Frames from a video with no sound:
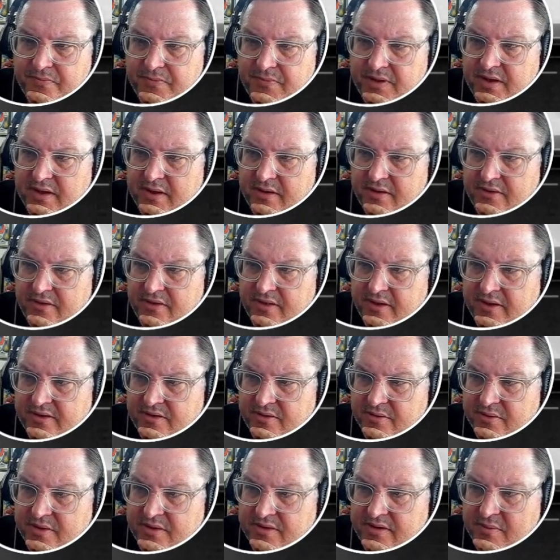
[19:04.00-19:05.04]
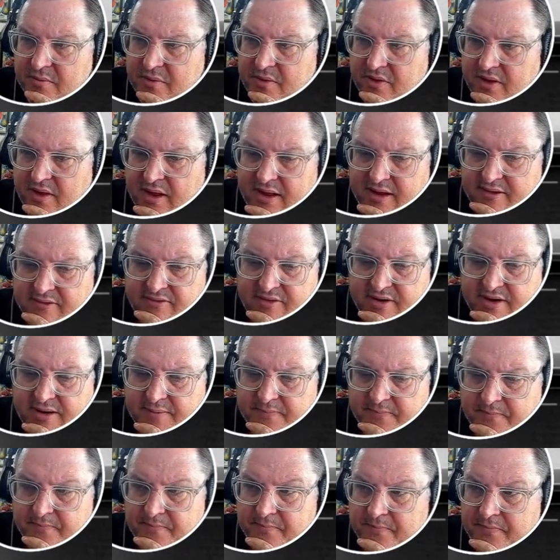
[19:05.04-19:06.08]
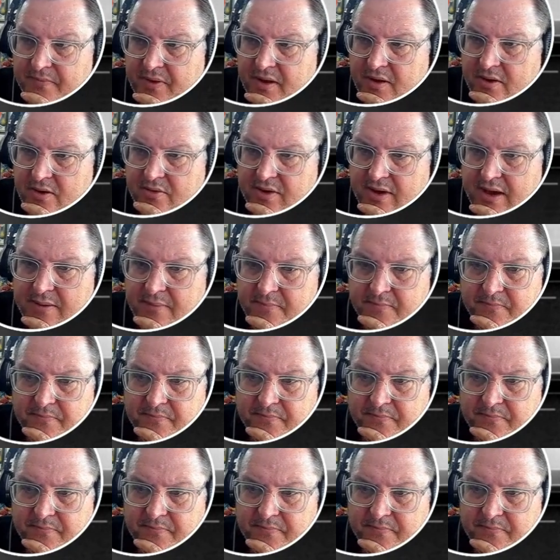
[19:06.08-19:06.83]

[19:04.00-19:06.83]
Yeah, nothing like doing a demo live, right? Okay.